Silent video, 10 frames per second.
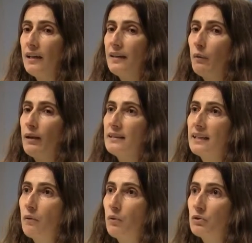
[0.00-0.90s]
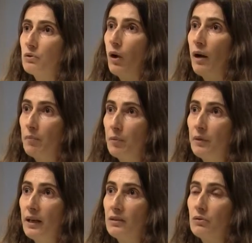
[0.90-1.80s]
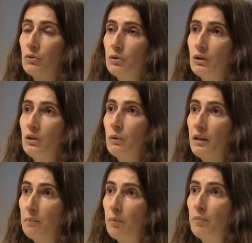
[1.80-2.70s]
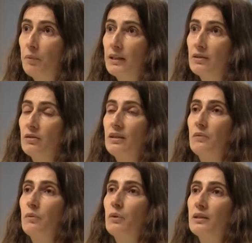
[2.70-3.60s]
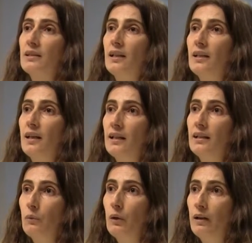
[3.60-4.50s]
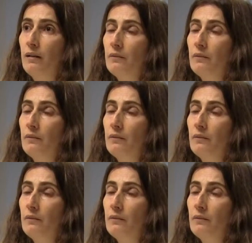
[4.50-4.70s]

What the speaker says: The well design was not appropriate to continue with the pore pressure that we were seeing in the well.